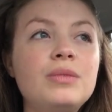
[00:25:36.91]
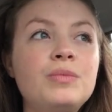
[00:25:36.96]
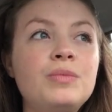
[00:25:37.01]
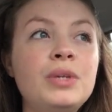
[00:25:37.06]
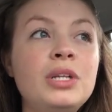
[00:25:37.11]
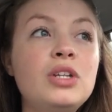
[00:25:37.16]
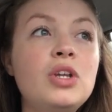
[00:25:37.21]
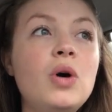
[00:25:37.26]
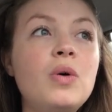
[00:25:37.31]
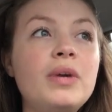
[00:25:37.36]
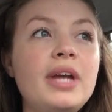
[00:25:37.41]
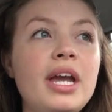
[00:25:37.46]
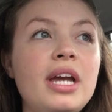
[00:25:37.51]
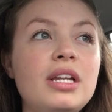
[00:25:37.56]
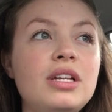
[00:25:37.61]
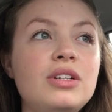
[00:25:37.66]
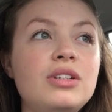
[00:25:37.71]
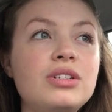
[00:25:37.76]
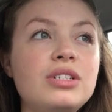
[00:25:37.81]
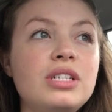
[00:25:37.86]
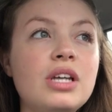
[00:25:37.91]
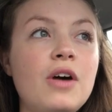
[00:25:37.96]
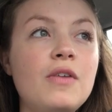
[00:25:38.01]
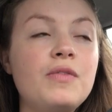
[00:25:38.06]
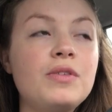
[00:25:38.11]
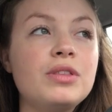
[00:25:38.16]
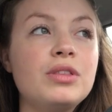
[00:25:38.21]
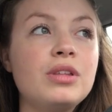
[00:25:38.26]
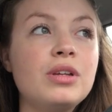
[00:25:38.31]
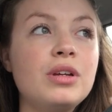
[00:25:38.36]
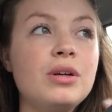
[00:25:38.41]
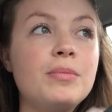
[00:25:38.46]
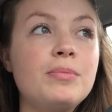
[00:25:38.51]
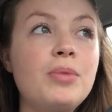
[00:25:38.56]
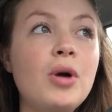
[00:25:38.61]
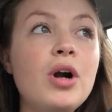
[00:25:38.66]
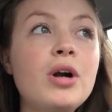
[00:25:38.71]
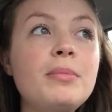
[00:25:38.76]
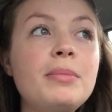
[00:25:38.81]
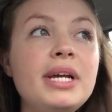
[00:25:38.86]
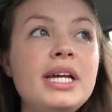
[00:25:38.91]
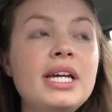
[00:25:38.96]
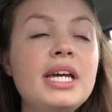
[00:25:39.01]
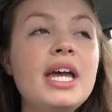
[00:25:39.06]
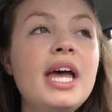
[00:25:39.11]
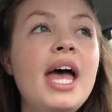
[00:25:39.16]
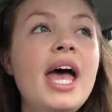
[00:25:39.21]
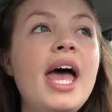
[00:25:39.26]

relocated herself with the apartment.